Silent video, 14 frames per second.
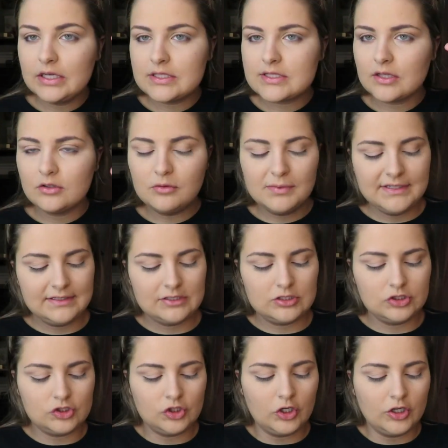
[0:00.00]
And it's a little
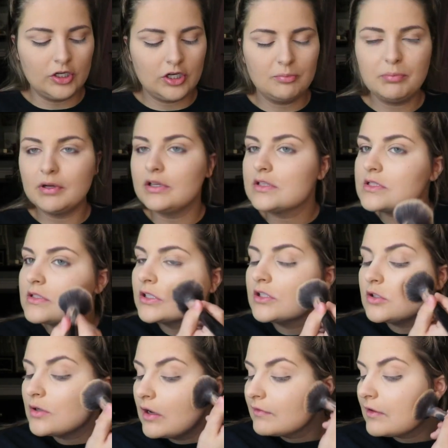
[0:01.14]
bit dark, but since I
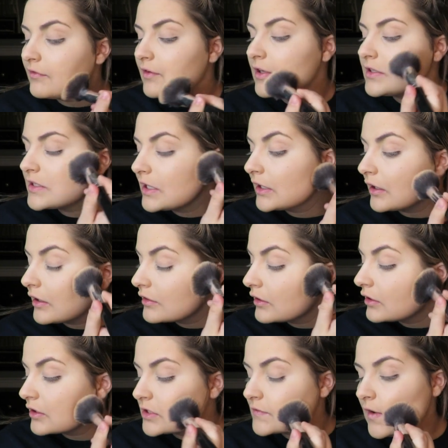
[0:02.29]
do have that fake tan, I
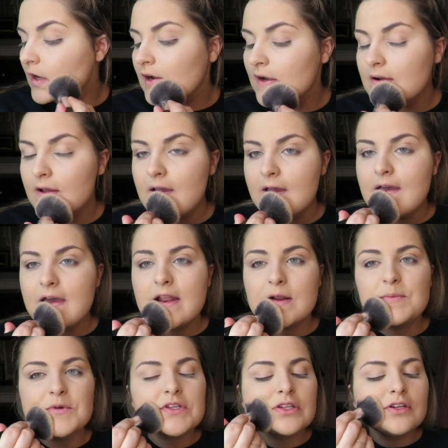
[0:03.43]
think it's fine. And
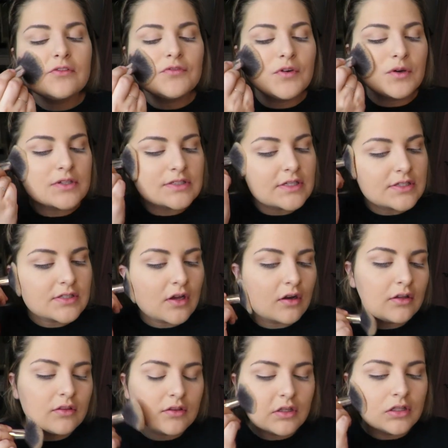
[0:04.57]
I'm just gonna focus this
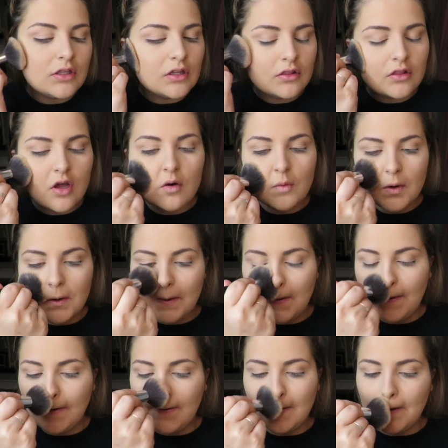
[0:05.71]
on the lower
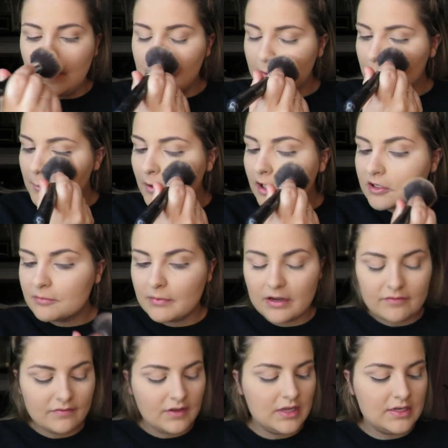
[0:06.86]
and upper part of my
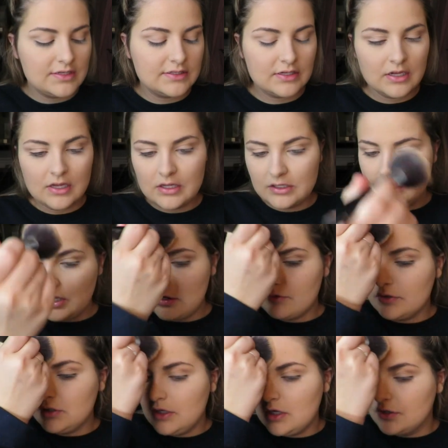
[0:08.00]
face, not
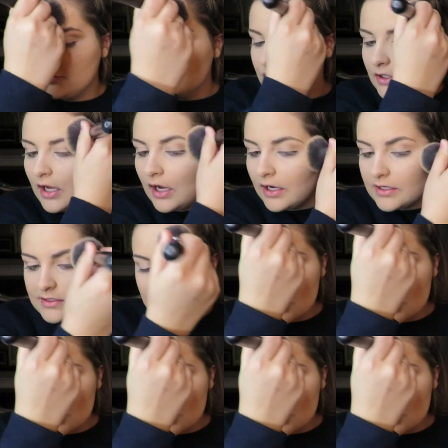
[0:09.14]
really under the eyes.